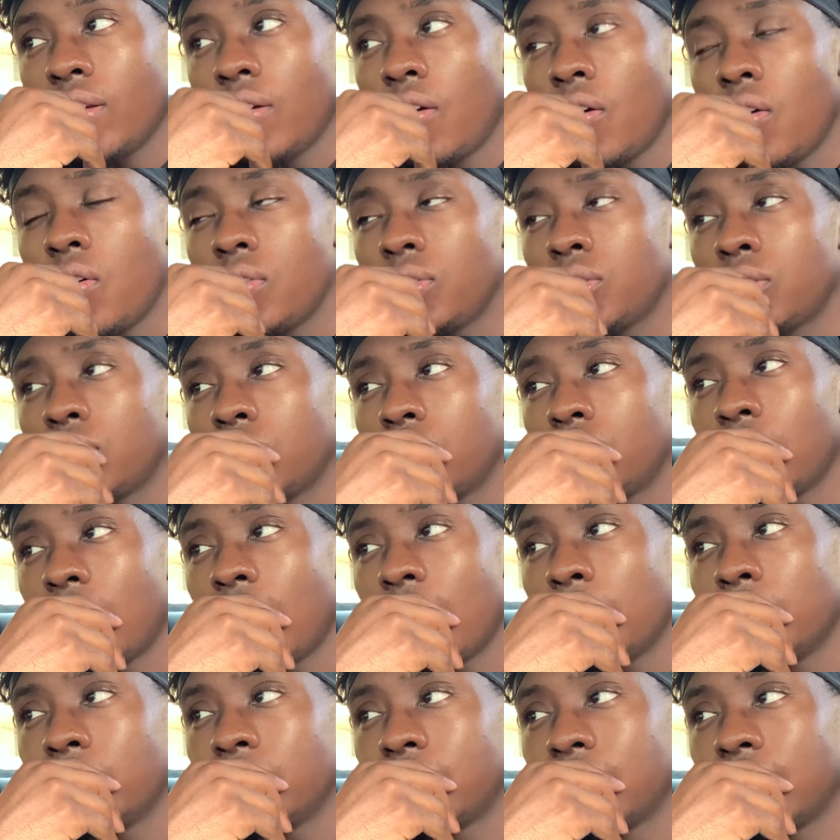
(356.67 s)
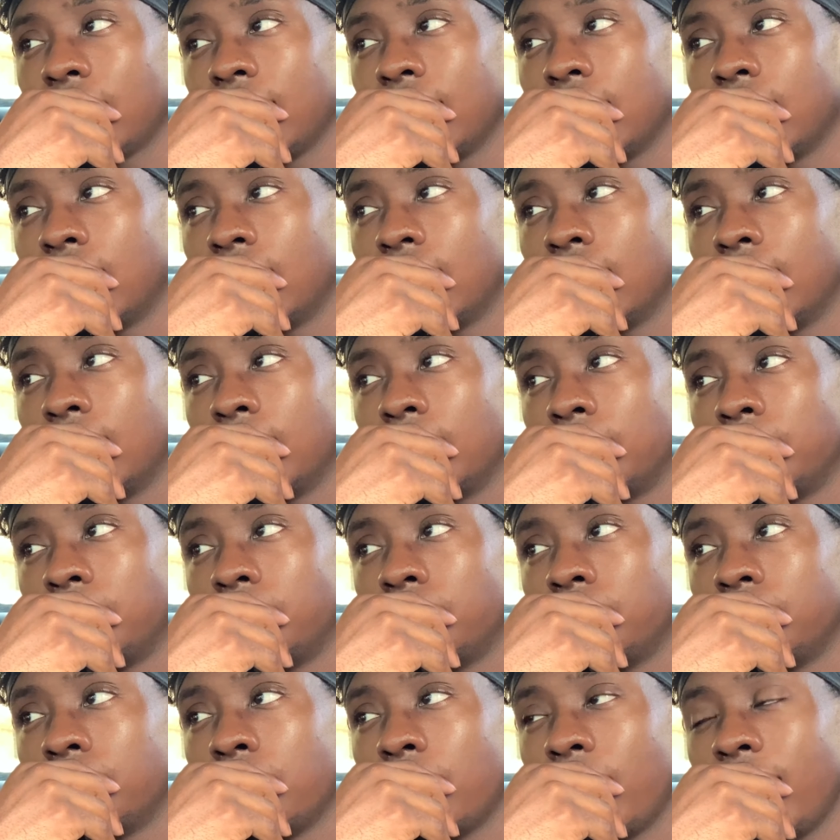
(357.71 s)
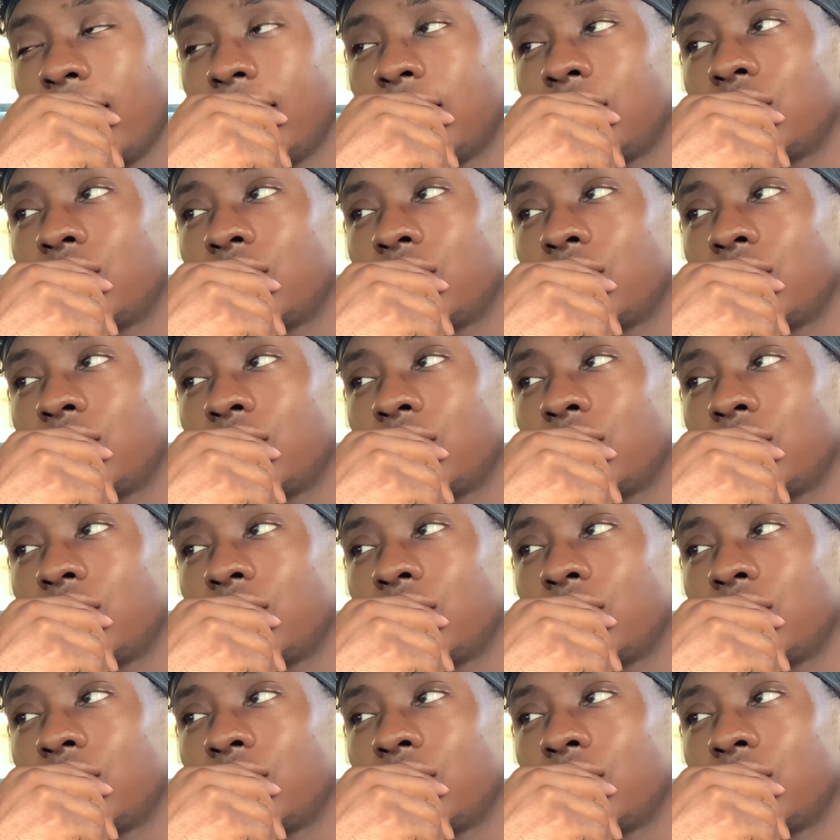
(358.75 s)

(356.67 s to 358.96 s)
Also, I would say uh, make